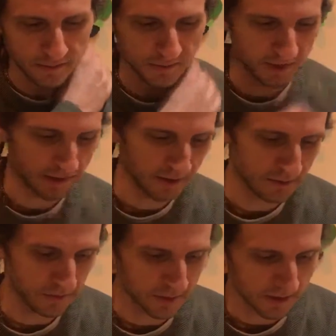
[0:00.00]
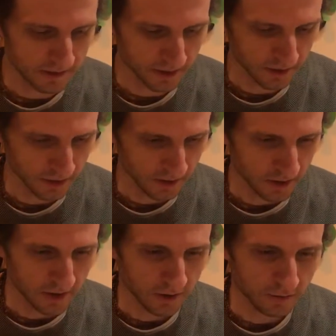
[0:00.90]
we are at verse
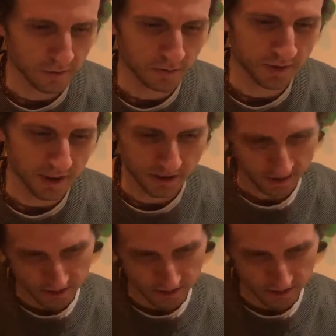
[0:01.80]
48,